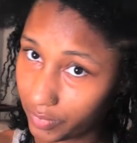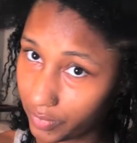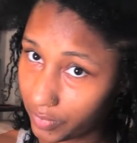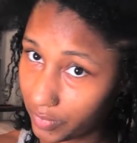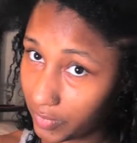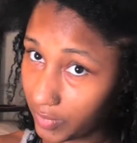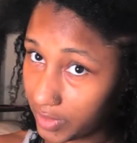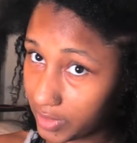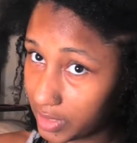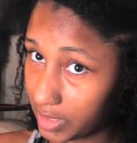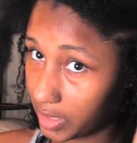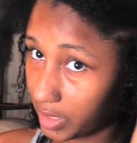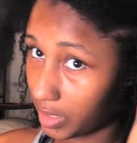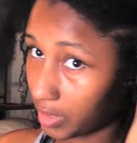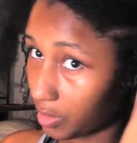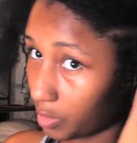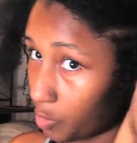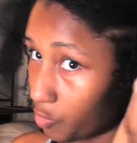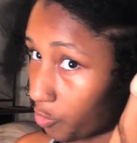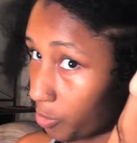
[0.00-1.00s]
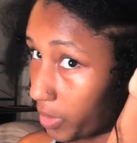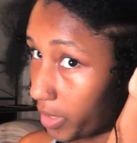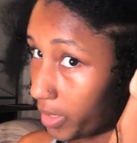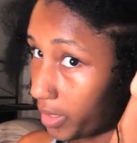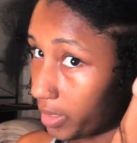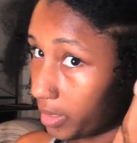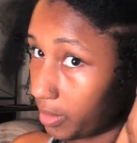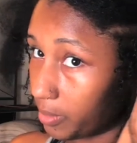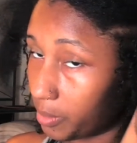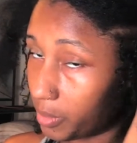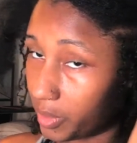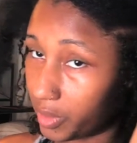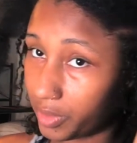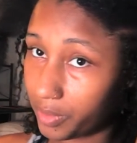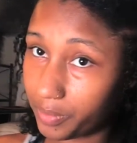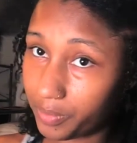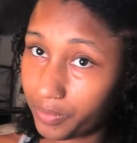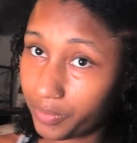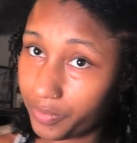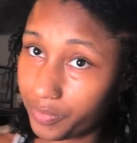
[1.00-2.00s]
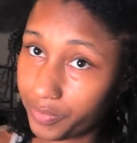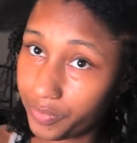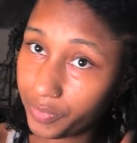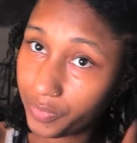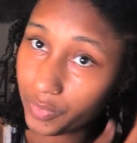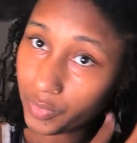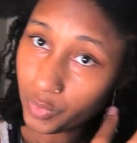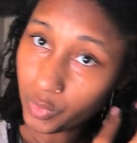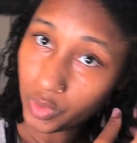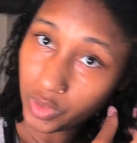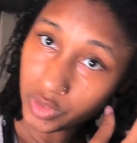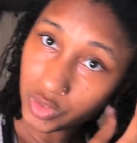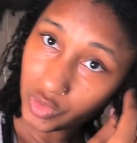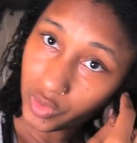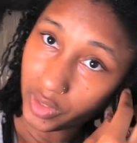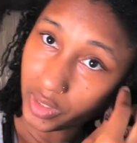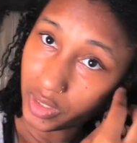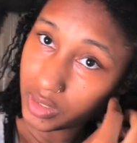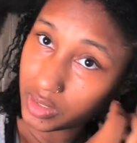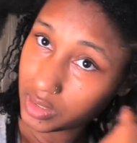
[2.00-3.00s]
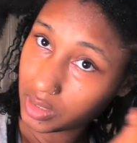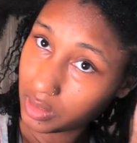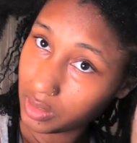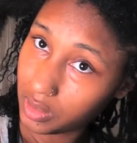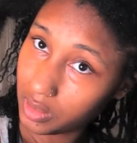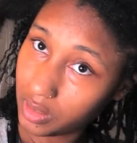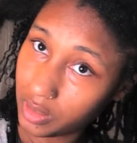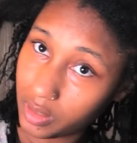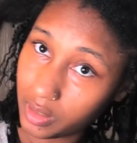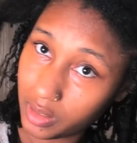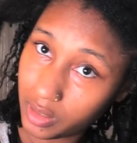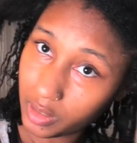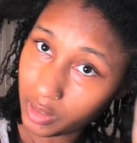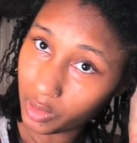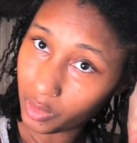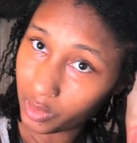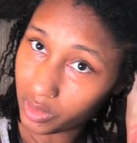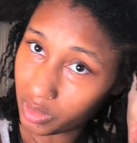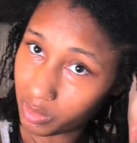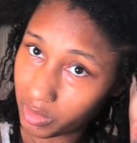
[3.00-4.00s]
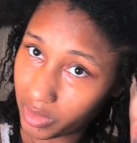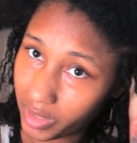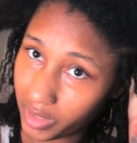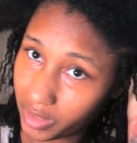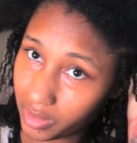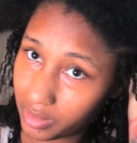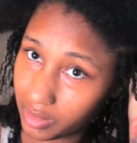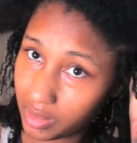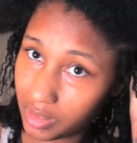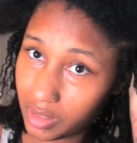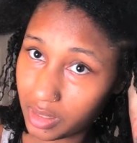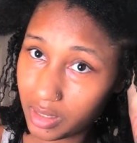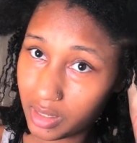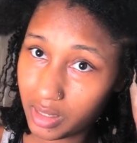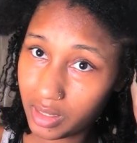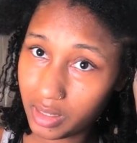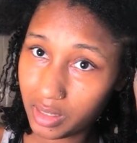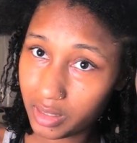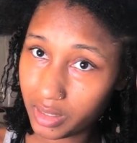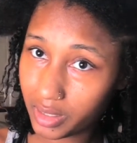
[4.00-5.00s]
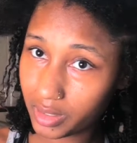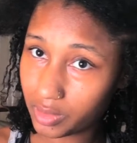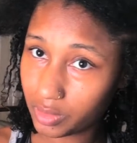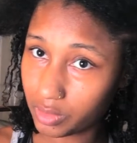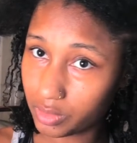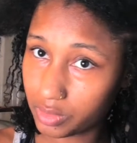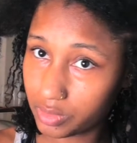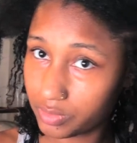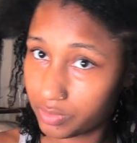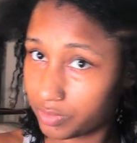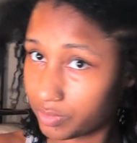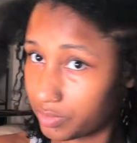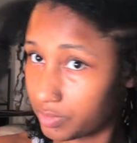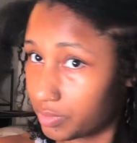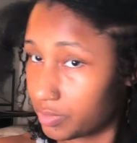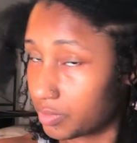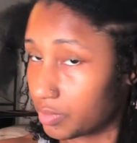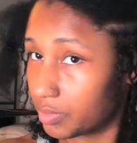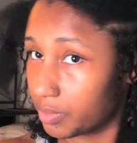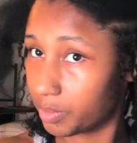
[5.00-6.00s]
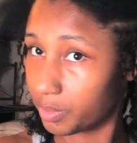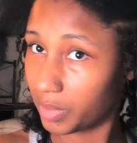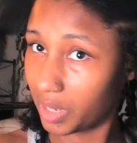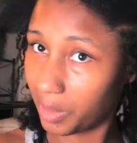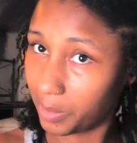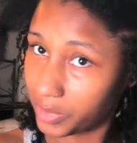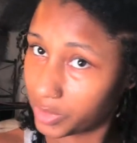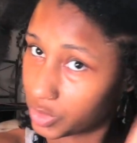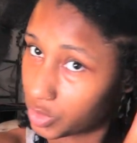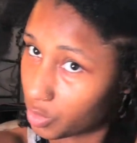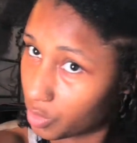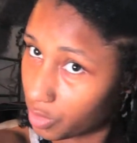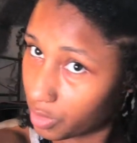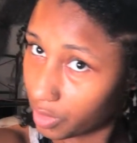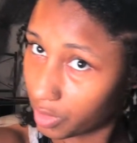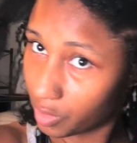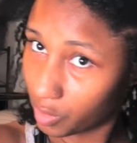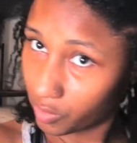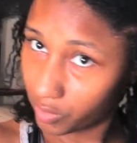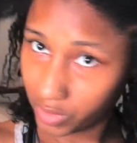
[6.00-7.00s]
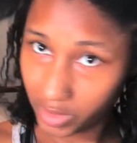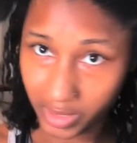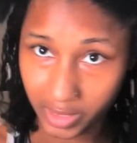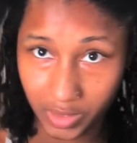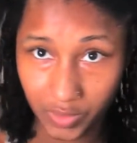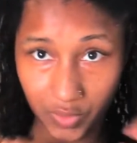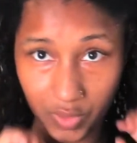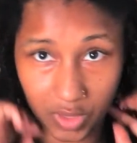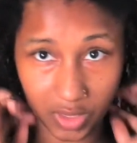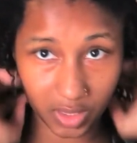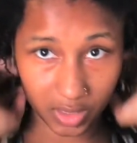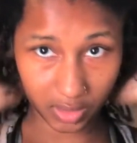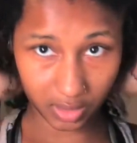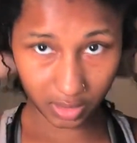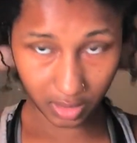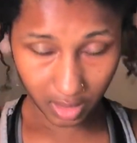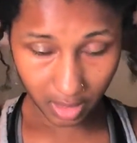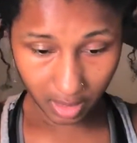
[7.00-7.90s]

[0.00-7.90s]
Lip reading: That's the length all over my head, but when it shrinks, it'll end up like those. Probably shorter over the next few days.